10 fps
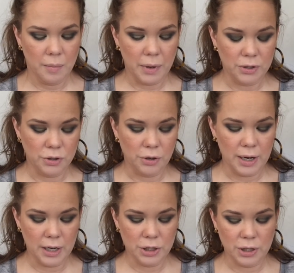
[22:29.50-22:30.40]
based on your
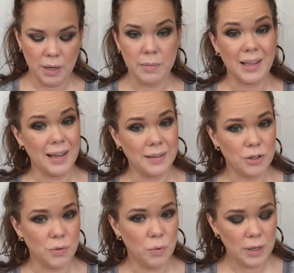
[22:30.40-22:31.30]
eye shape, the kind
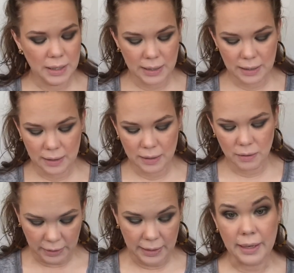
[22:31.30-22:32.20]
that you want to get.
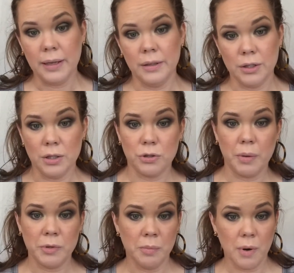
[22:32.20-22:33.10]
Link that in the
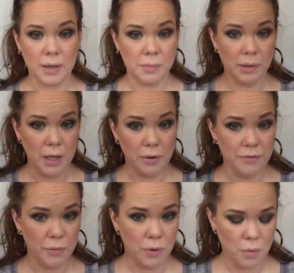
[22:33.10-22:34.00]
description box below
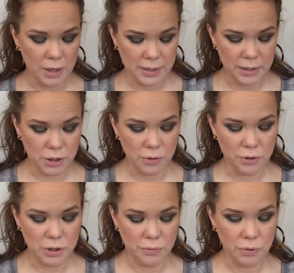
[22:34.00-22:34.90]
if you want to watch that too.
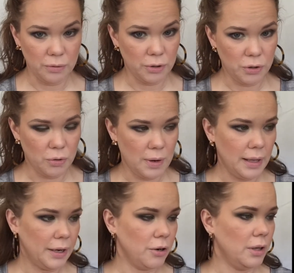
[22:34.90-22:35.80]
She's really, really cool.
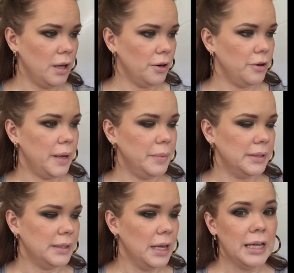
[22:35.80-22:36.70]
I like her a lot. Her name
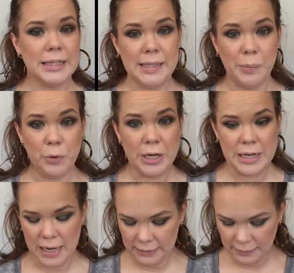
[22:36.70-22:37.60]
is
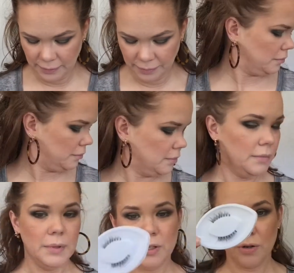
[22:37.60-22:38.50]
Sabrina.
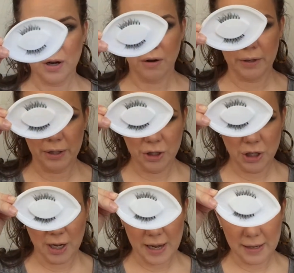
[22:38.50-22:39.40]
These are called
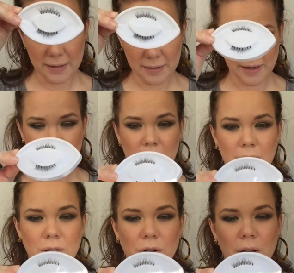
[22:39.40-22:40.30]
Enchant,
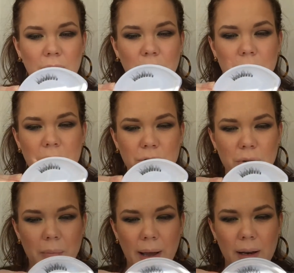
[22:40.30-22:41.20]
and they're a little bit
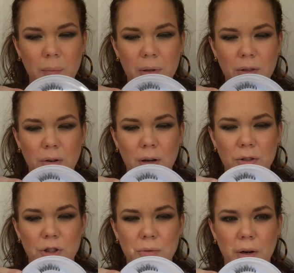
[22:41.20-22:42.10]
dramatic, but they're
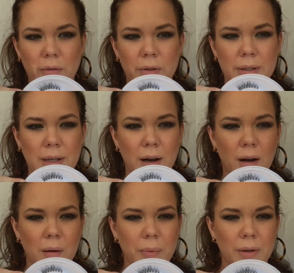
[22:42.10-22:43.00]
not too over the
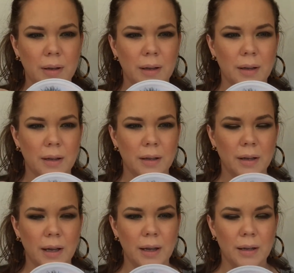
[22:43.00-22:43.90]
top.
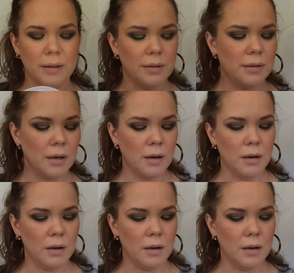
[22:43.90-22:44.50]
And